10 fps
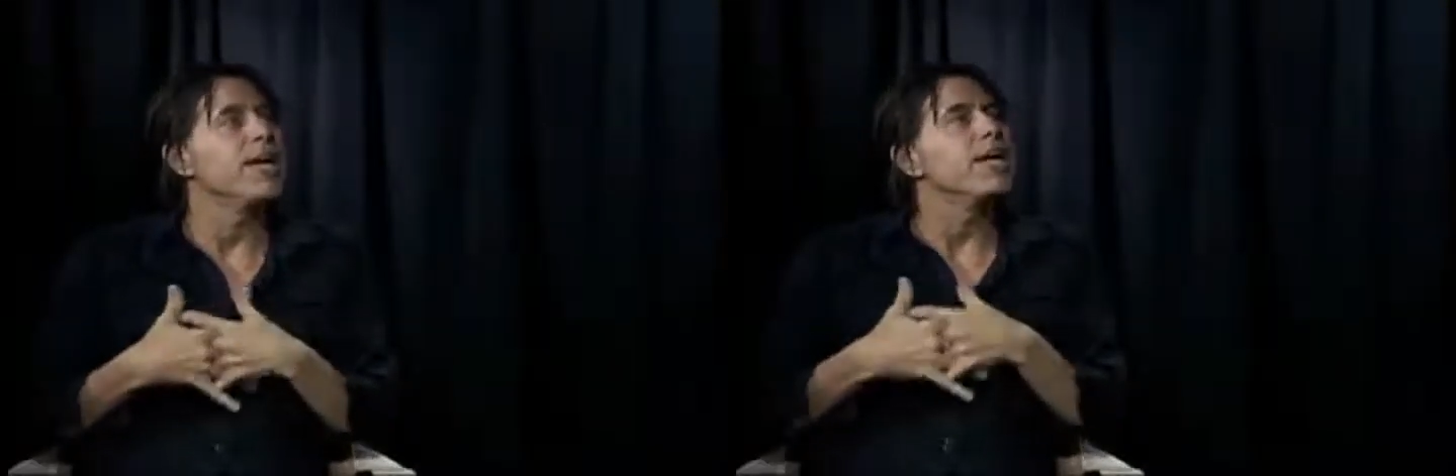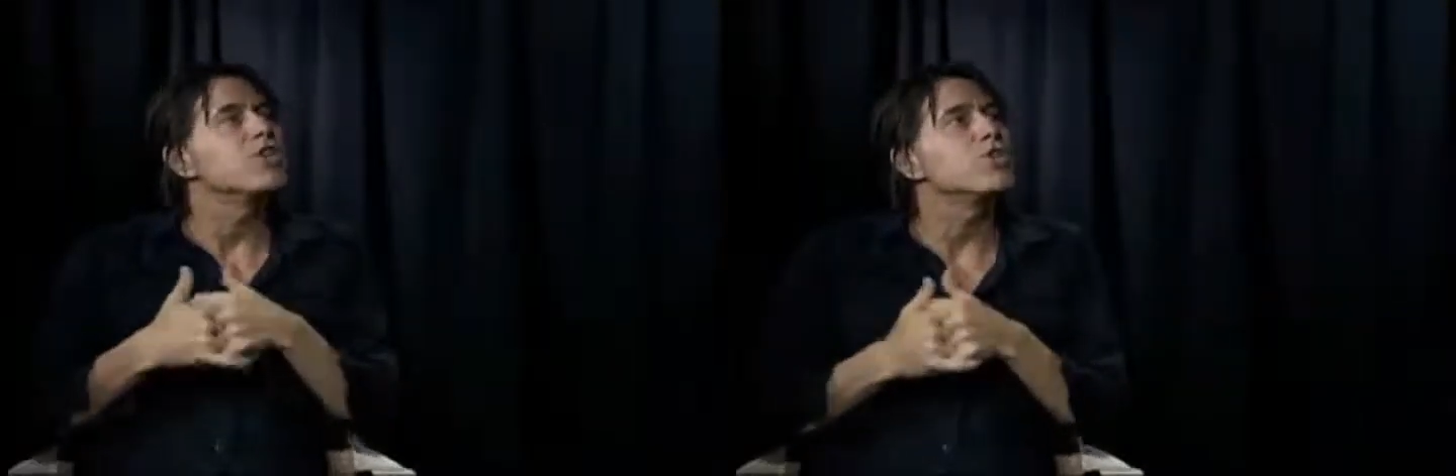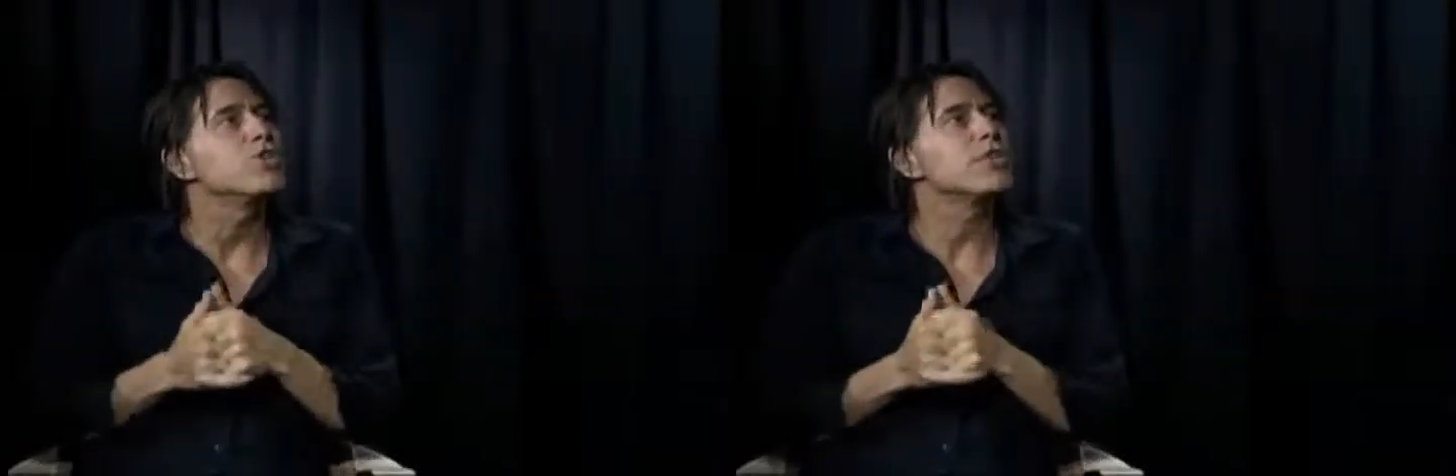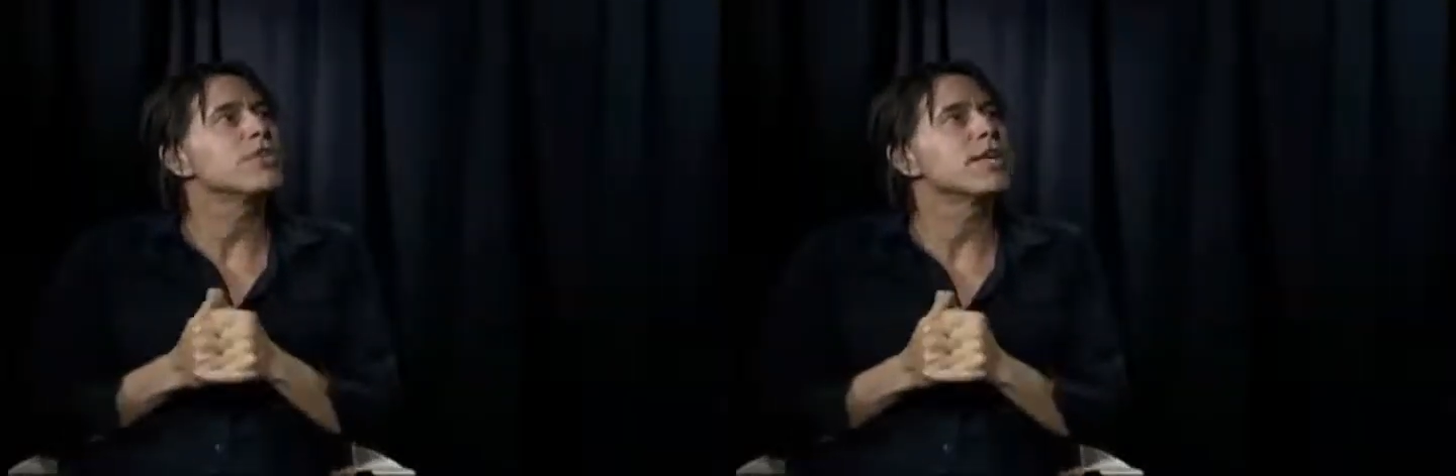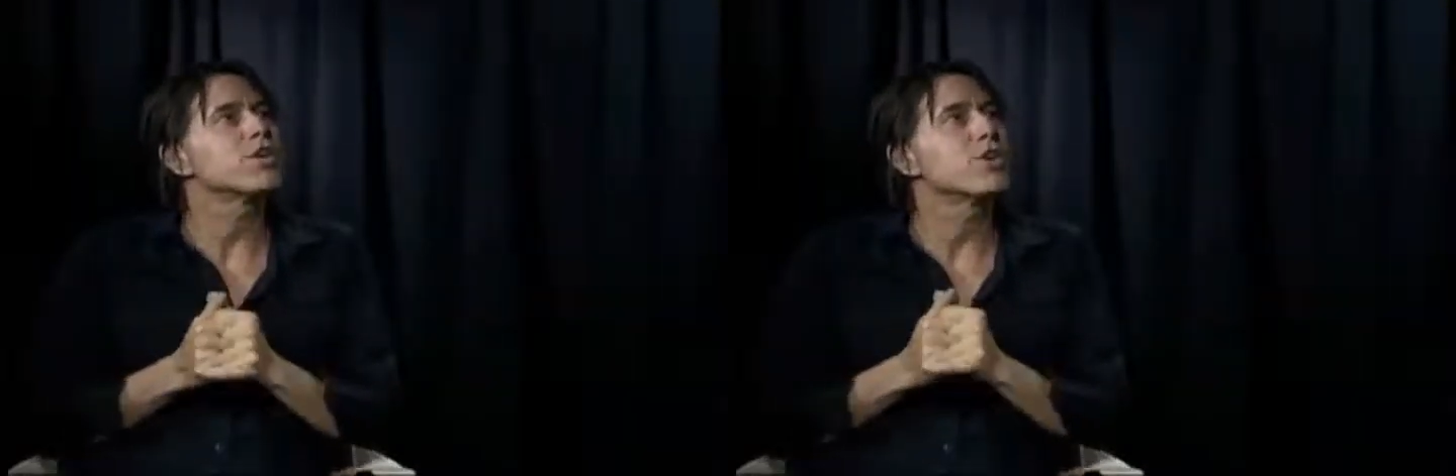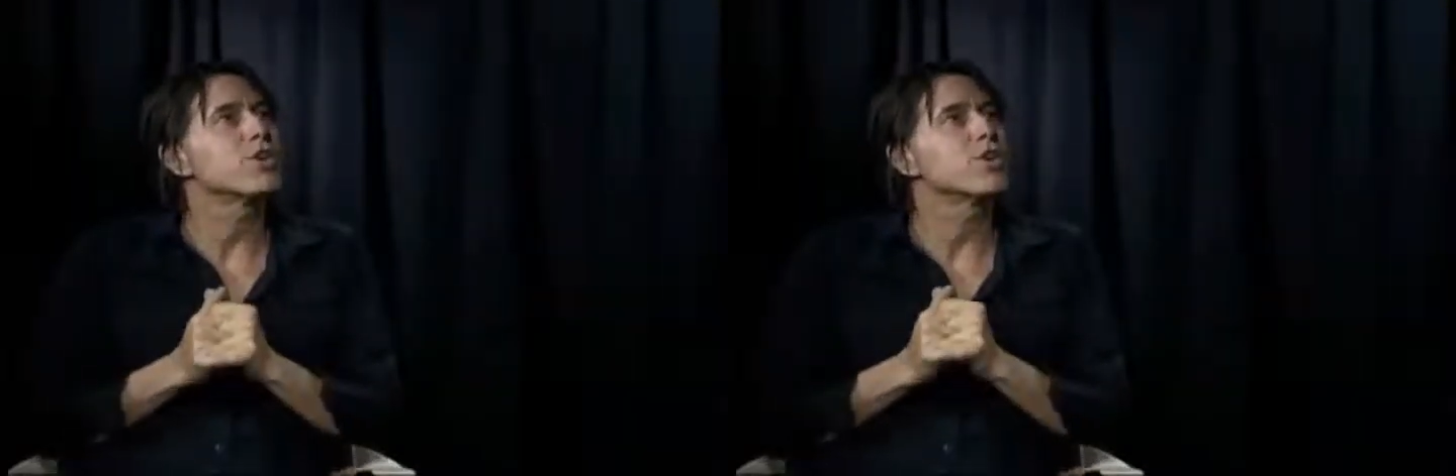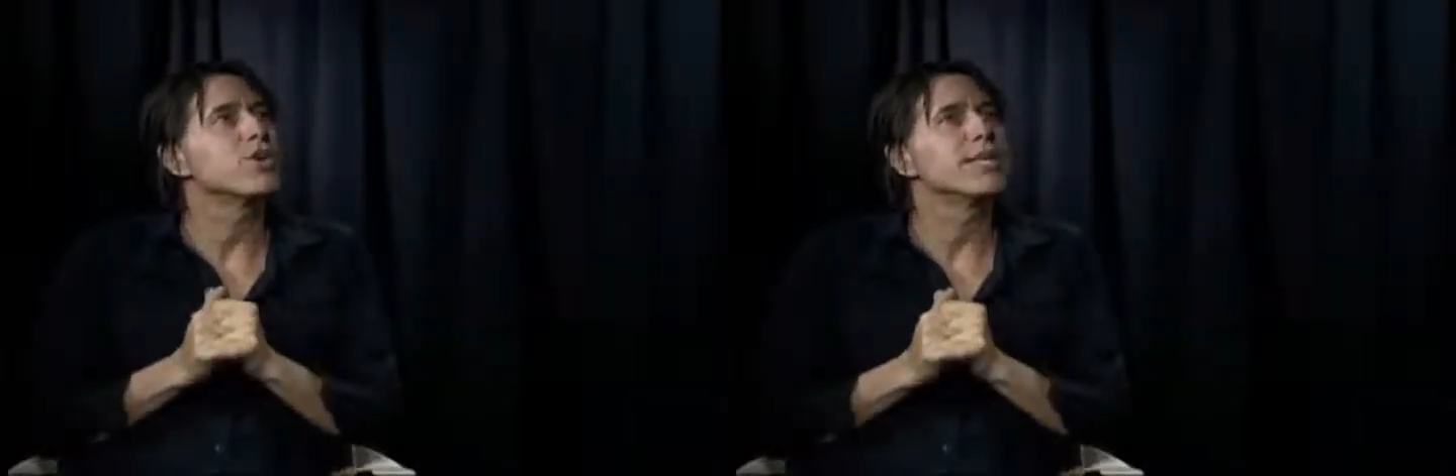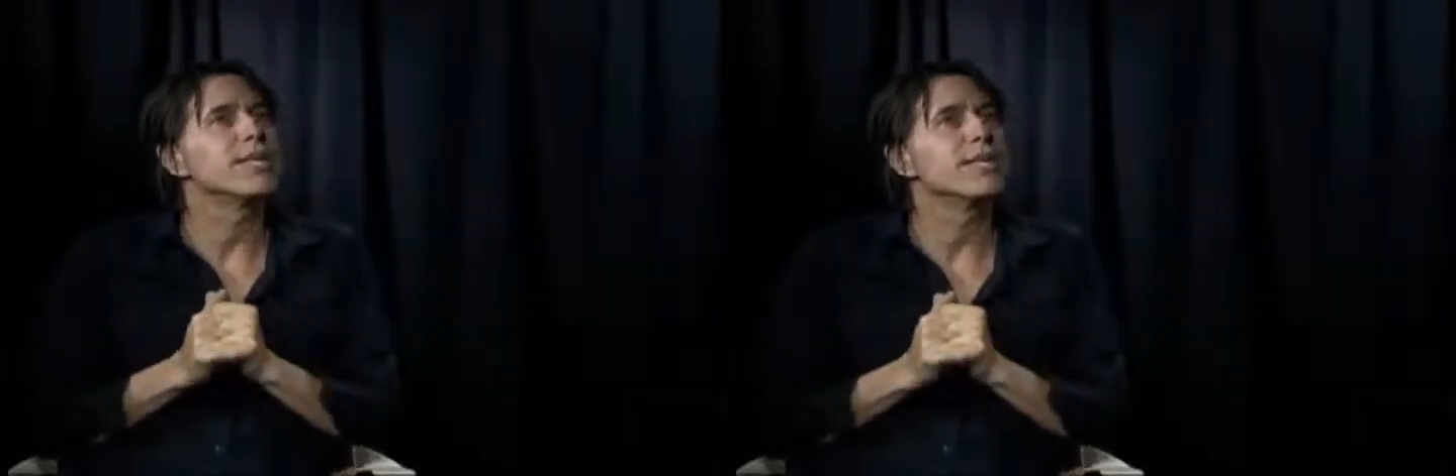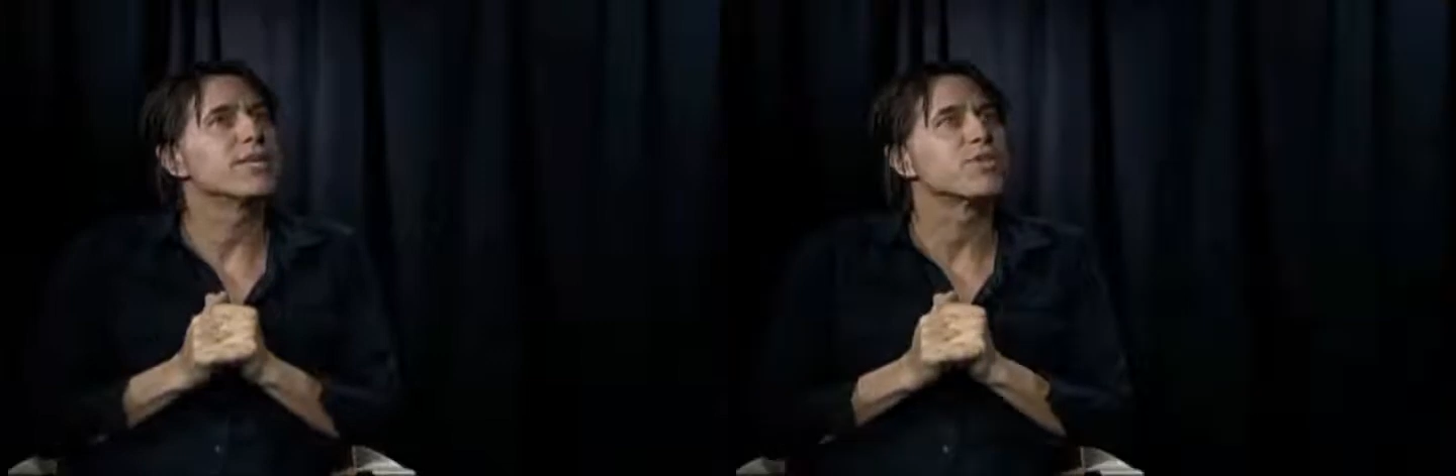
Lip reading: As soon as they start doing deals